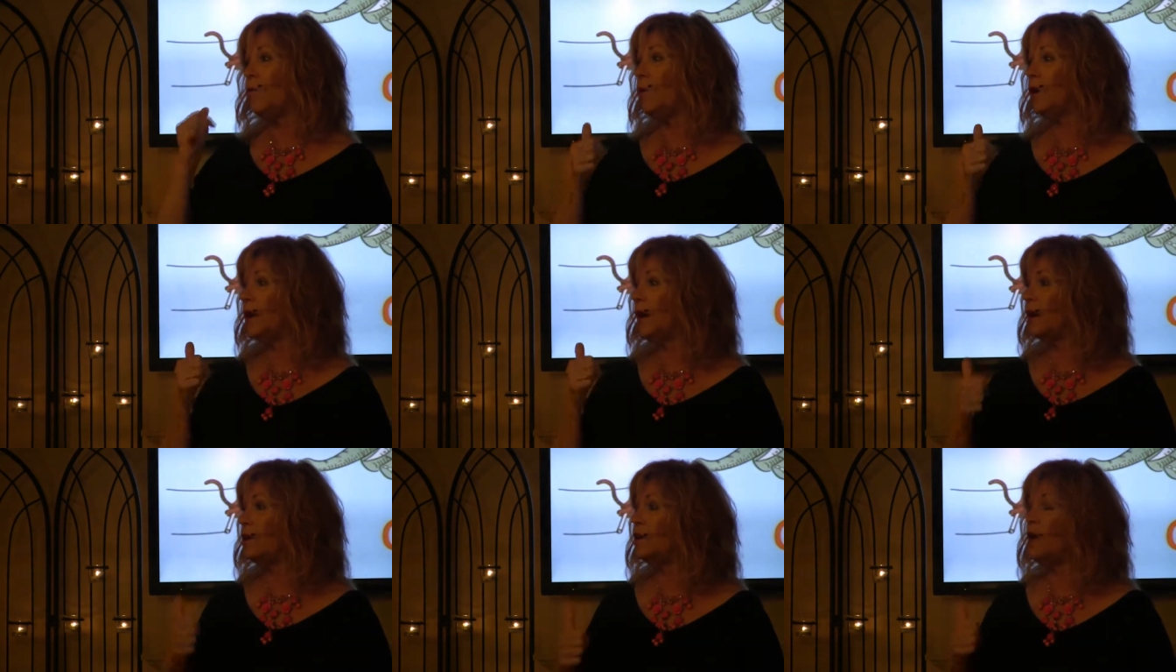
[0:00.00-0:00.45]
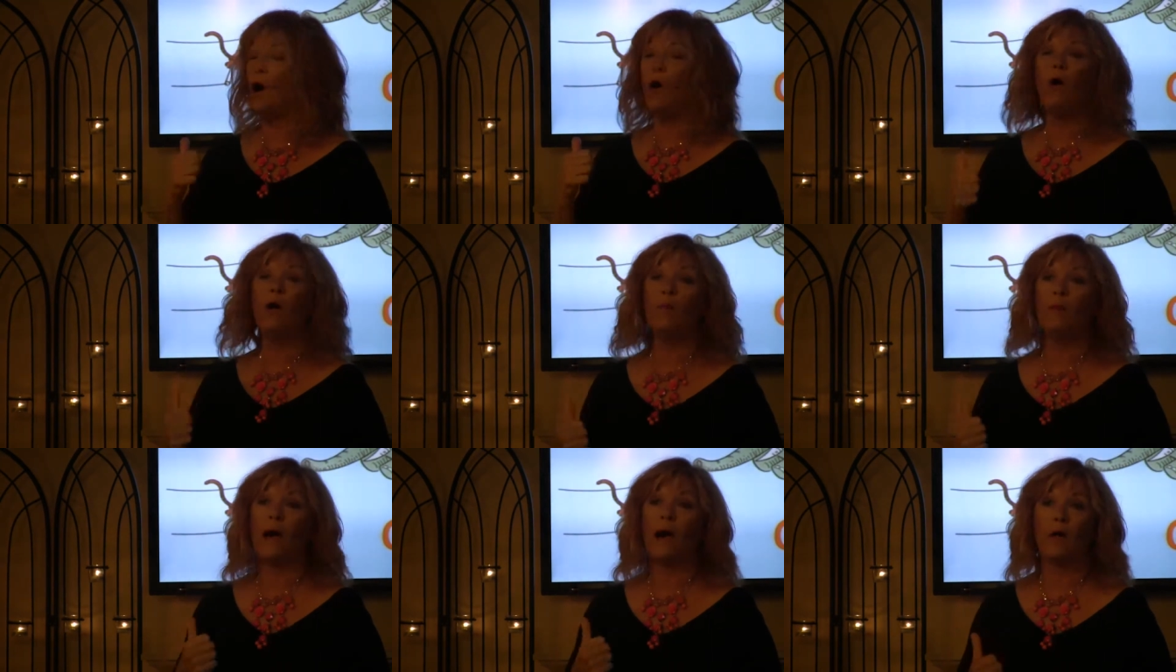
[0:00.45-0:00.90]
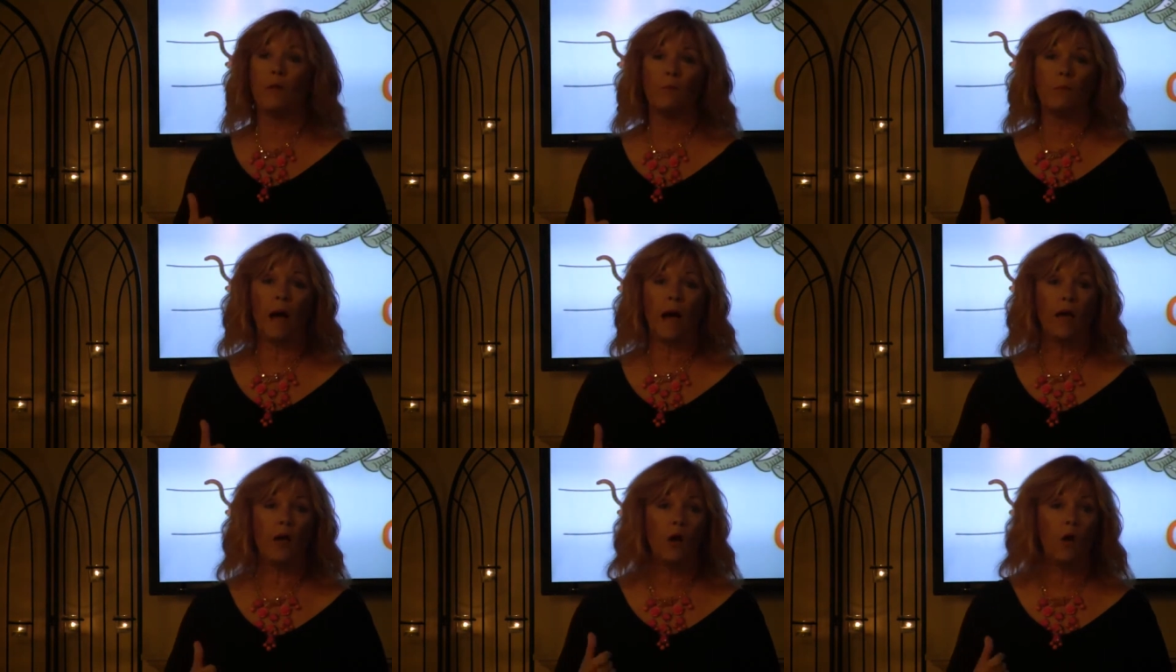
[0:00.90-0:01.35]
what I know about
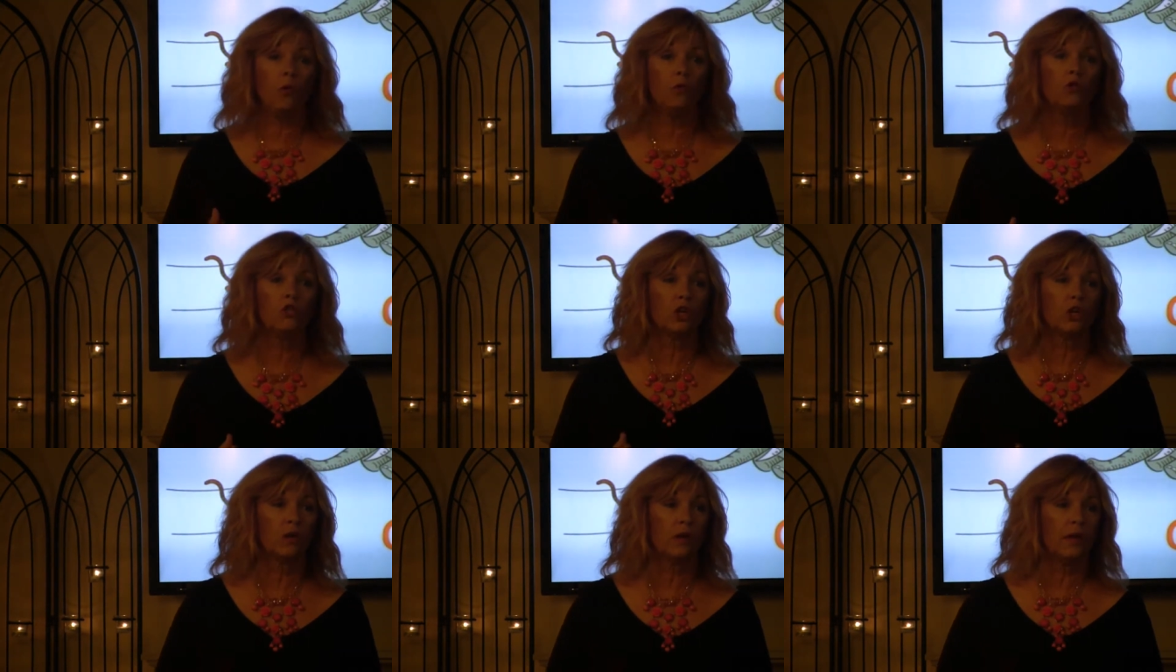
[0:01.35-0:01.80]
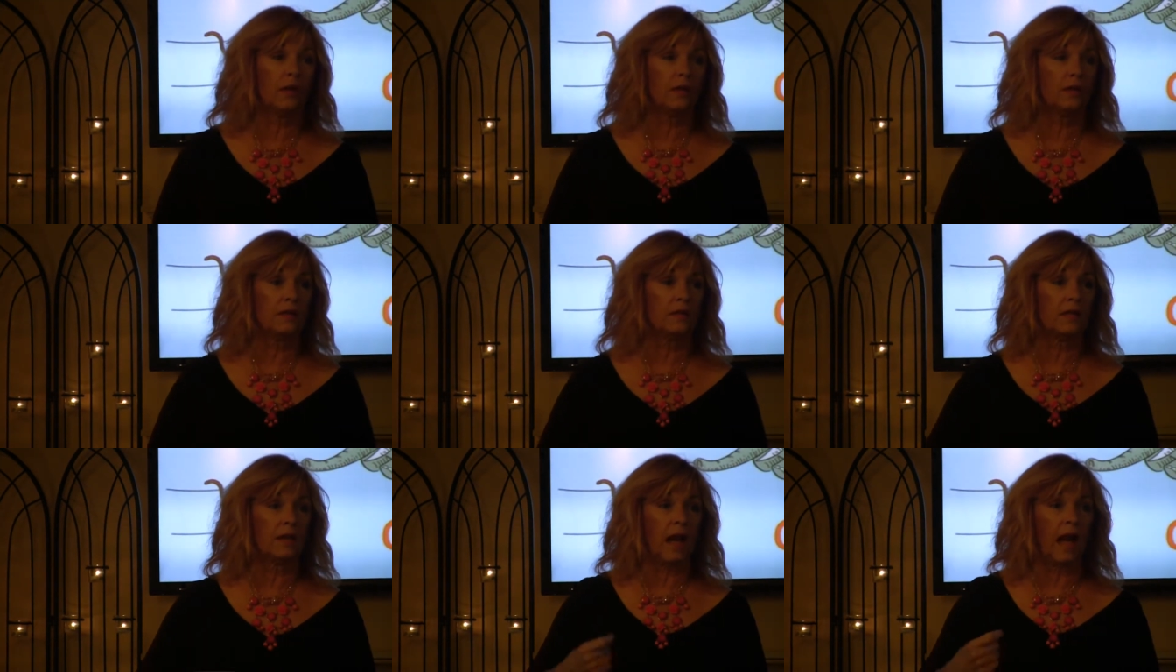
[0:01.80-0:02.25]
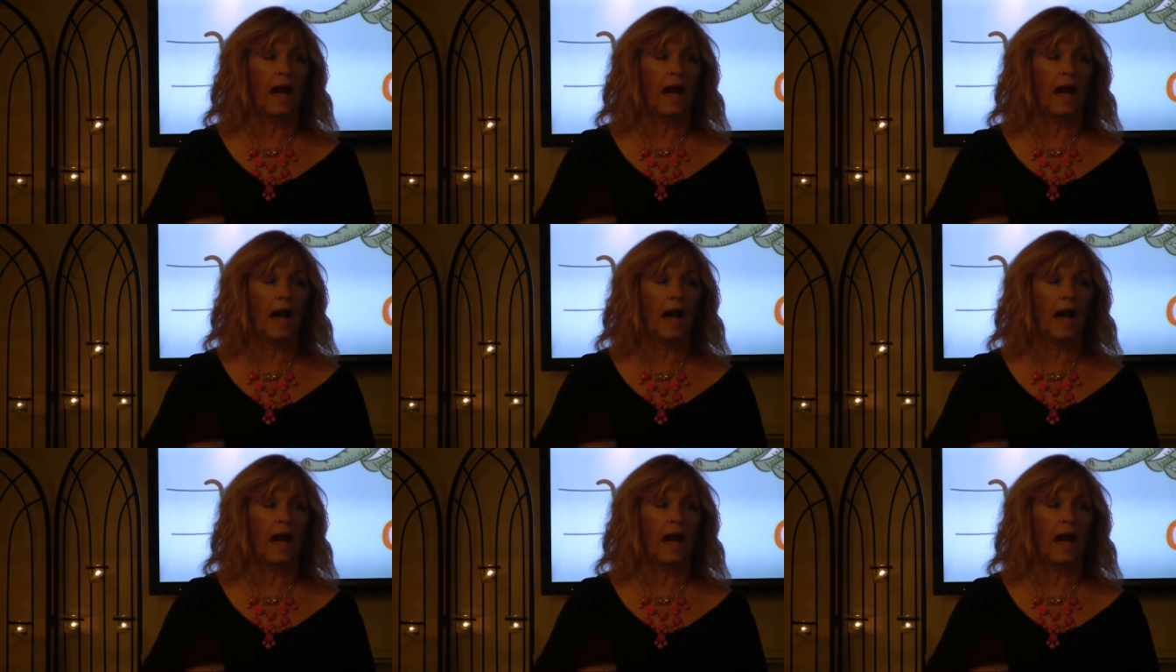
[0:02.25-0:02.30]
my own journey is that